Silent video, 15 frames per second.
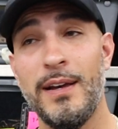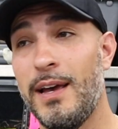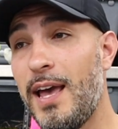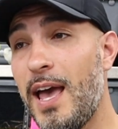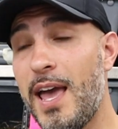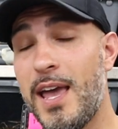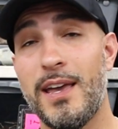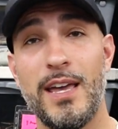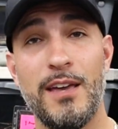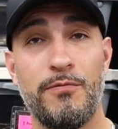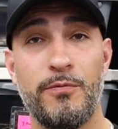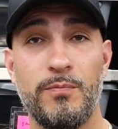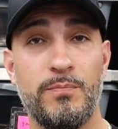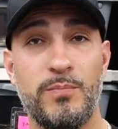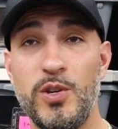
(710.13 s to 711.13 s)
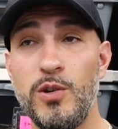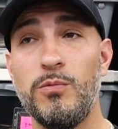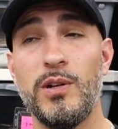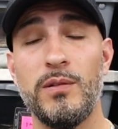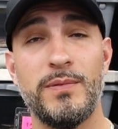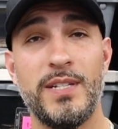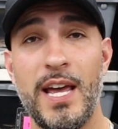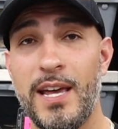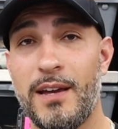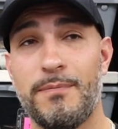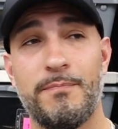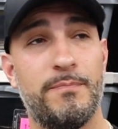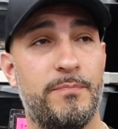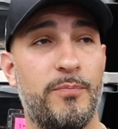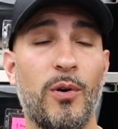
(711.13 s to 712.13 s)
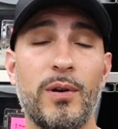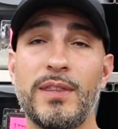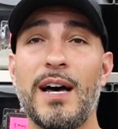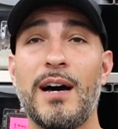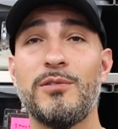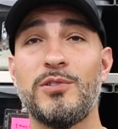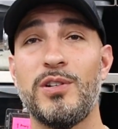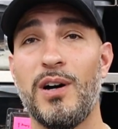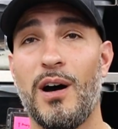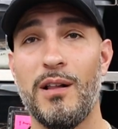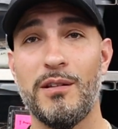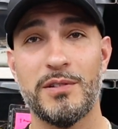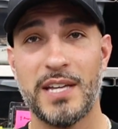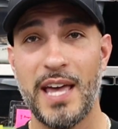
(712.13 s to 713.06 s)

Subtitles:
hey, if you will take $4,000